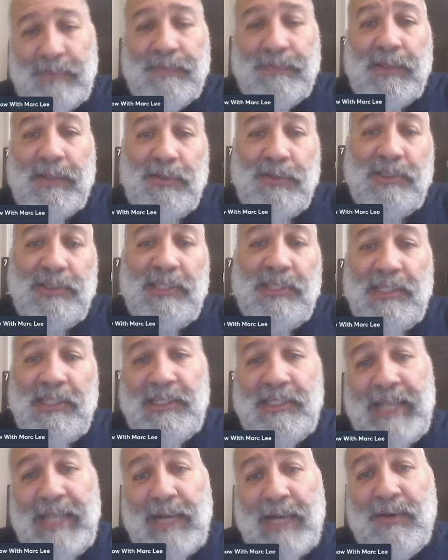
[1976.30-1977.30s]
losing to the
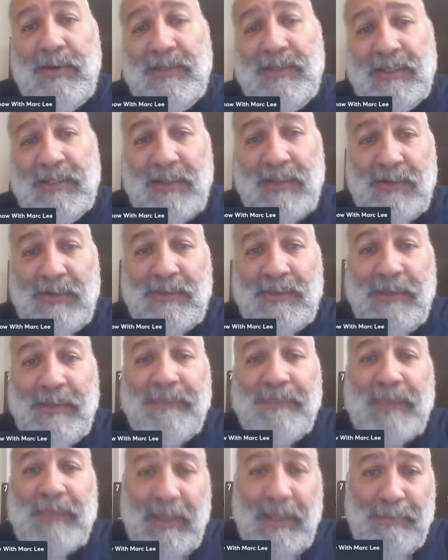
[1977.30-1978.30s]
Jaguars and Colts
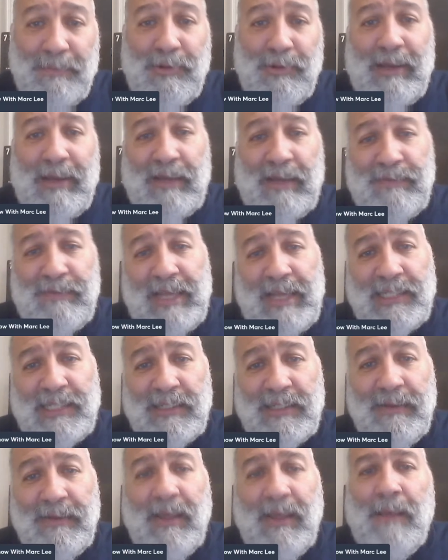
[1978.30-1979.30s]
in blowout
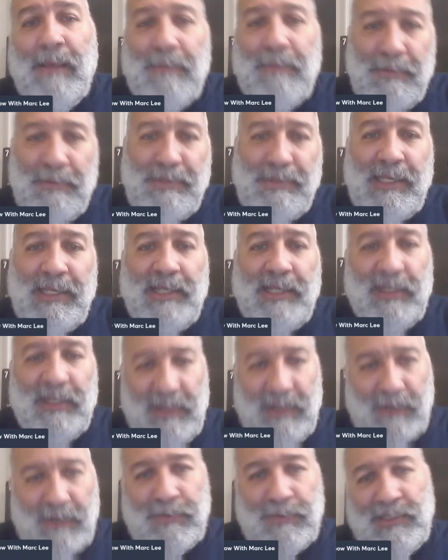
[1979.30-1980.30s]
fashion, but beating the
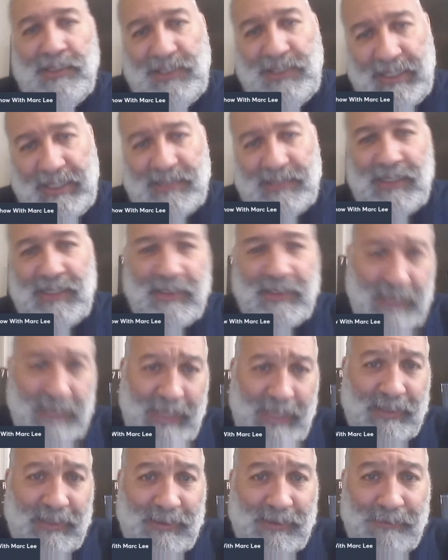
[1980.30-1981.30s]
Dolphins, Jets, and
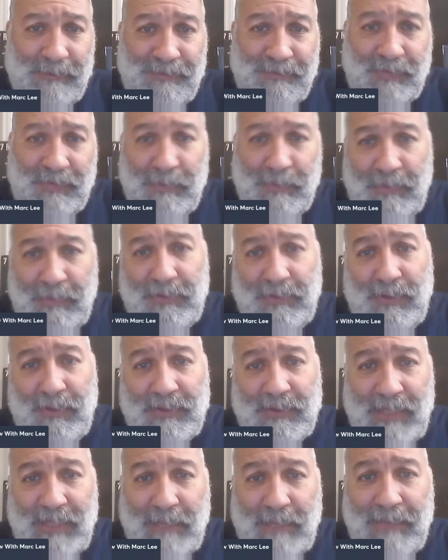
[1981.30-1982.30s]
Saints. Buffalo
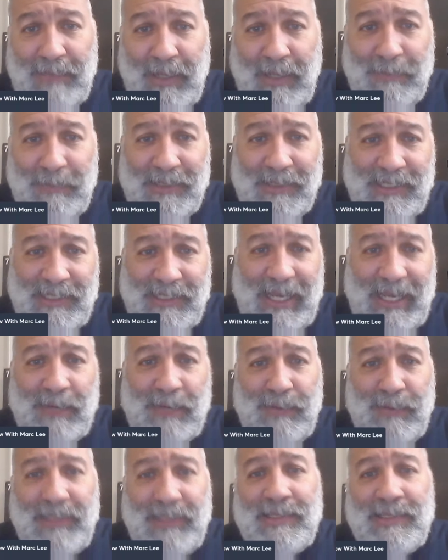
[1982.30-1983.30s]
has not been able to stack
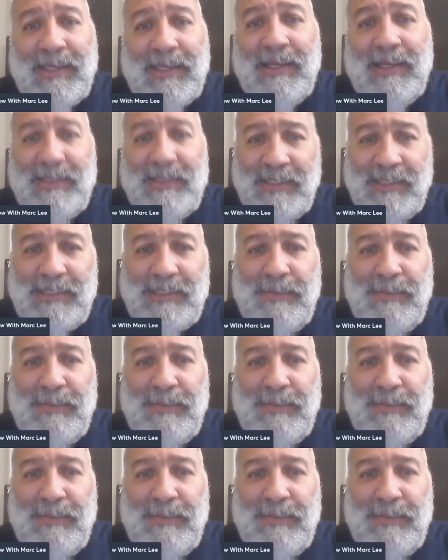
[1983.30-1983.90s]
wins since the